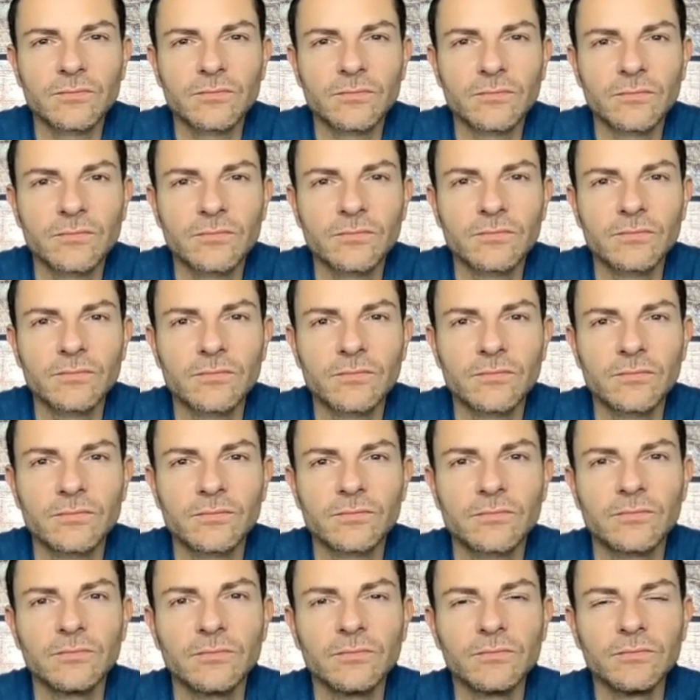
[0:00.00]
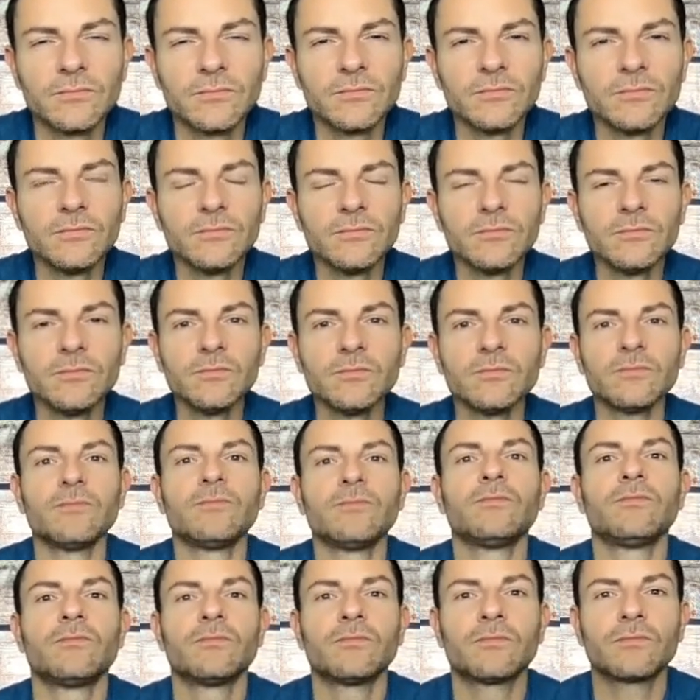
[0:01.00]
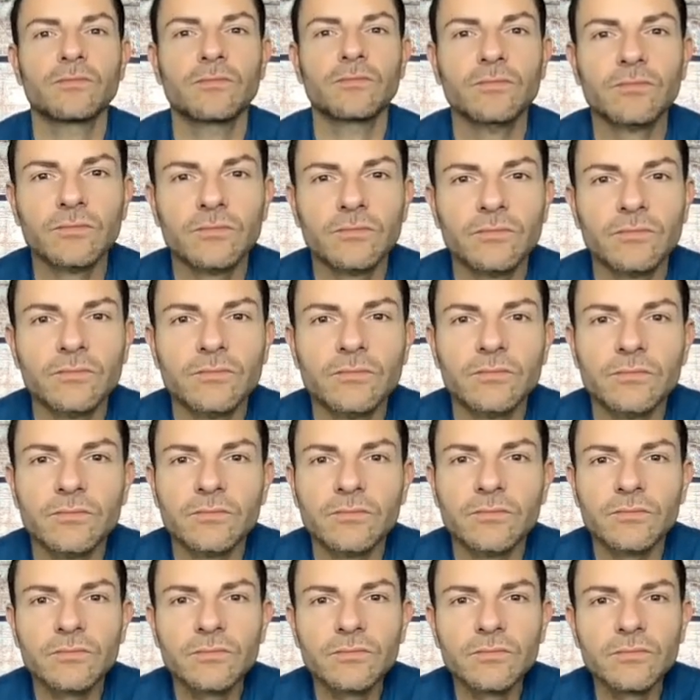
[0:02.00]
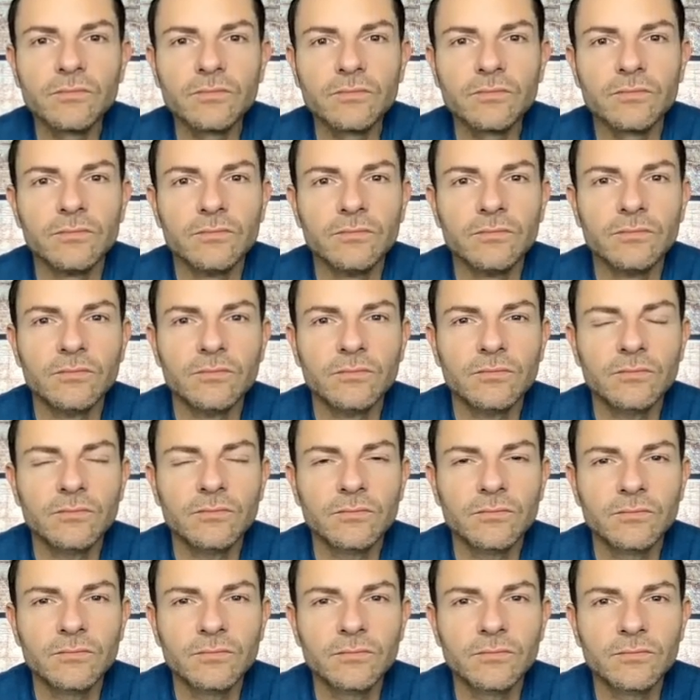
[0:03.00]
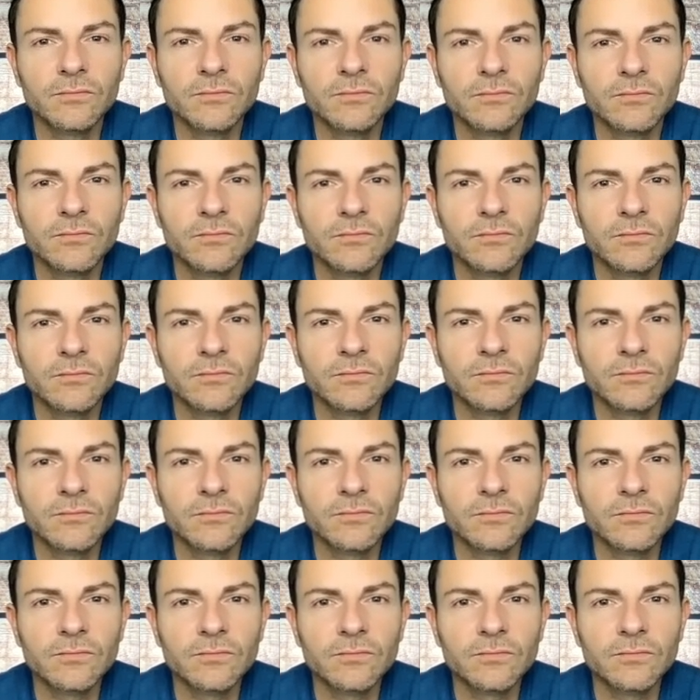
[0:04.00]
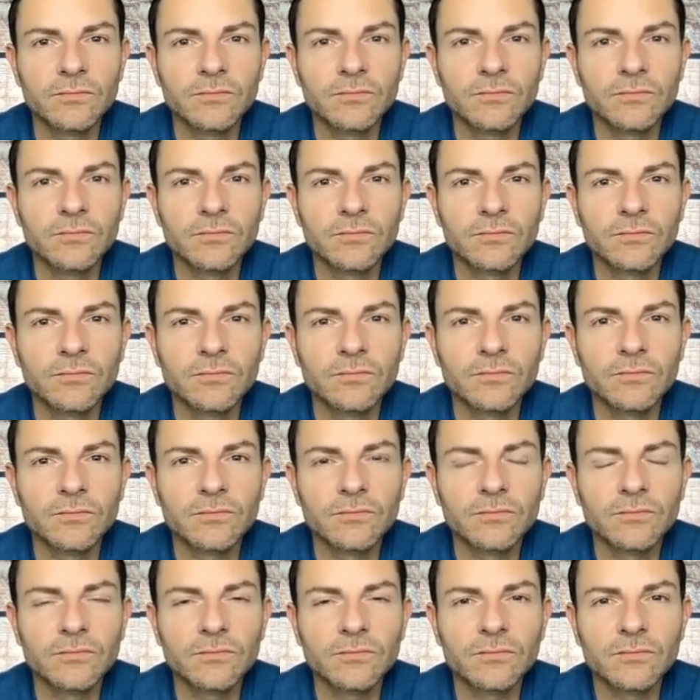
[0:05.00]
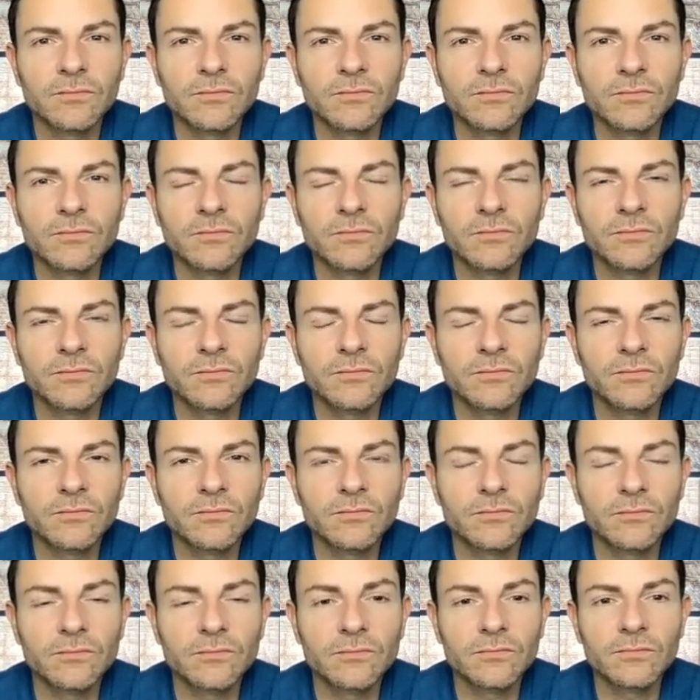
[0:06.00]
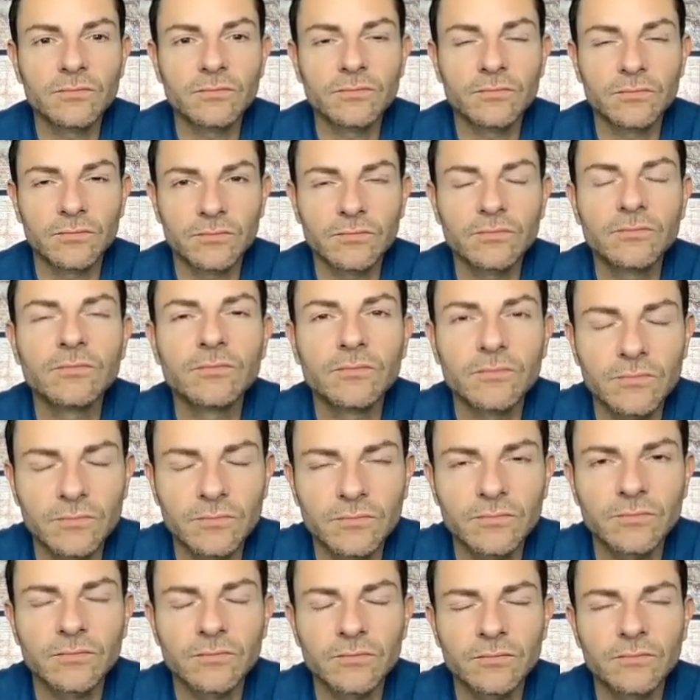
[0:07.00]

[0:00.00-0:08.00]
[no speech]